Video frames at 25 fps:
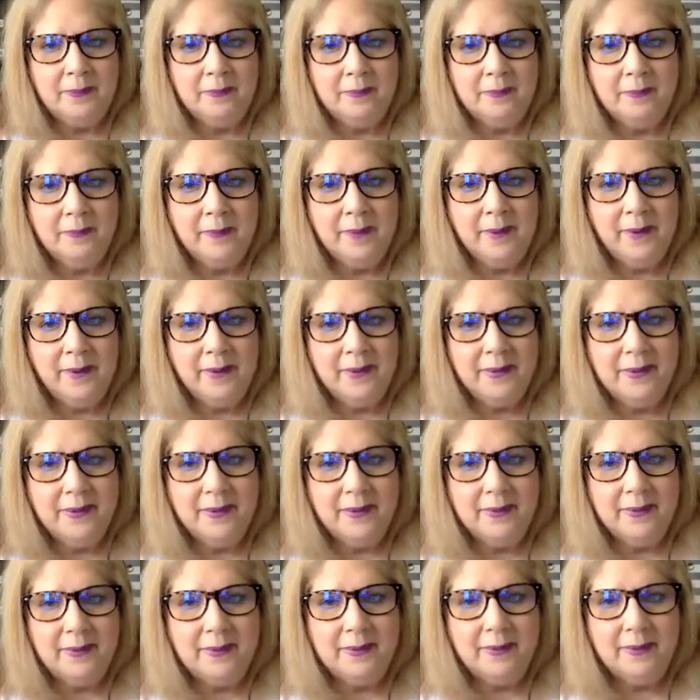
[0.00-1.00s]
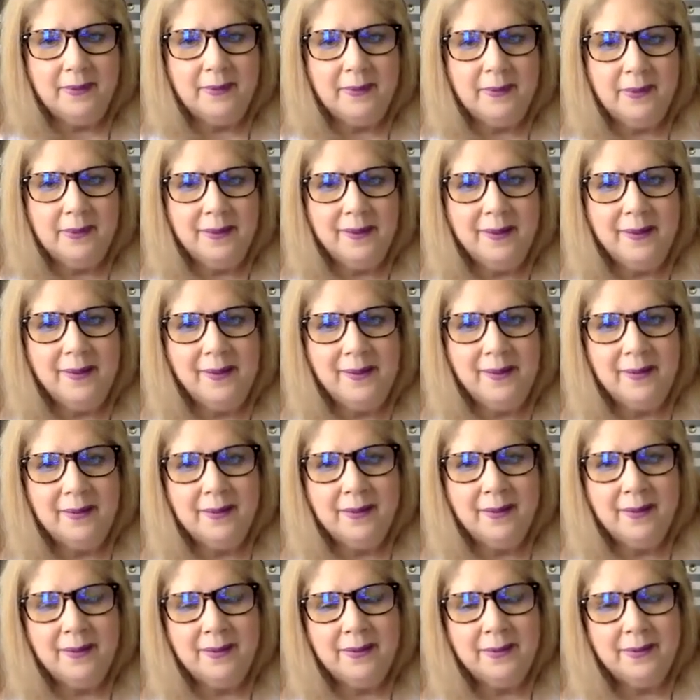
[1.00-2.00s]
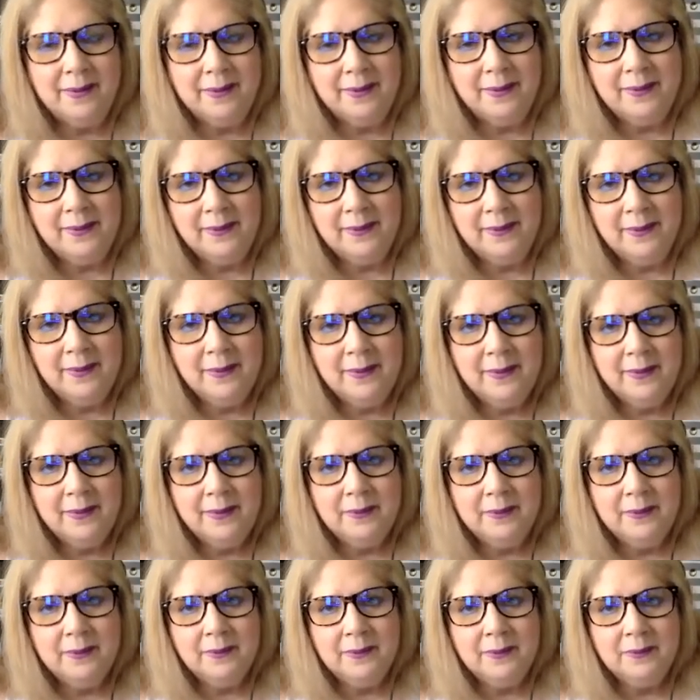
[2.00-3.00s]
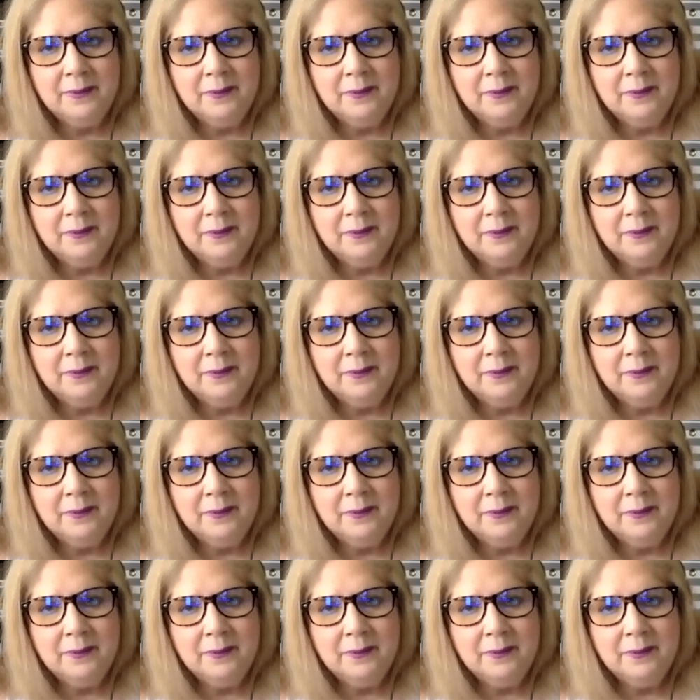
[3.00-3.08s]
(not speaking)